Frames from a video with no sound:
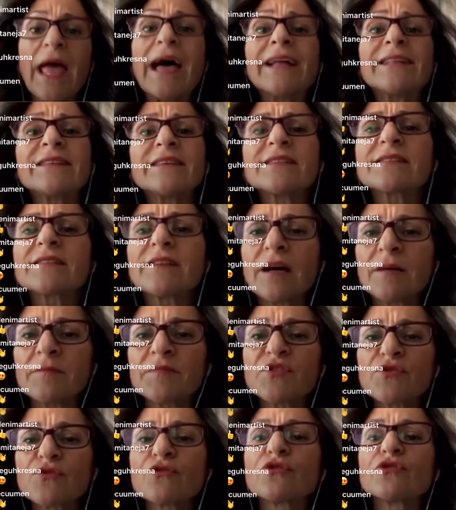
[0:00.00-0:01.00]
And this
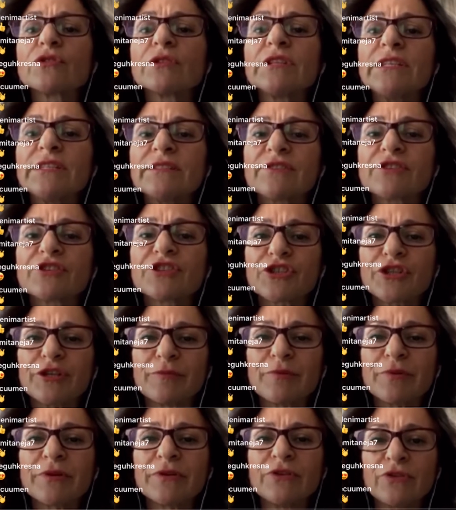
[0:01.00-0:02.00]
comes through the
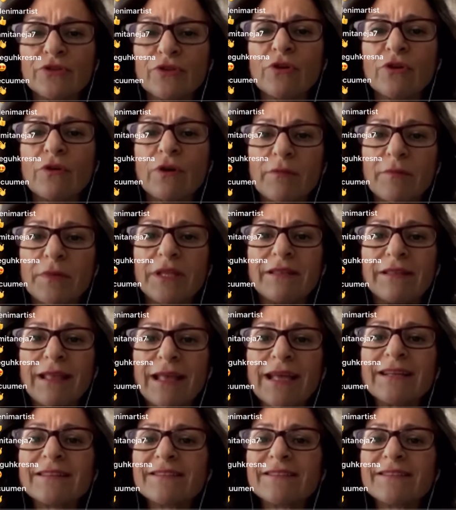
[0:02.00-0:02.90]
leadership. I mean,